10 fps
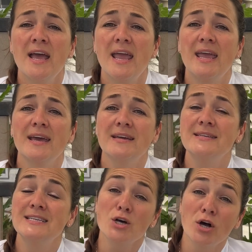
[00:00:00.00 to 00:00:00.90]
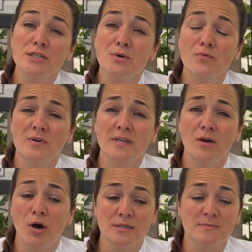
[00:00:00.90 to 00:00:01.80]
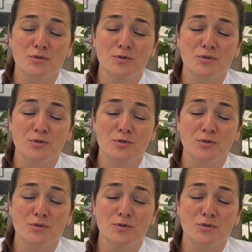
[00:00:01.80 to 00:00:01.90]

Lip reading: And it's also a really awesome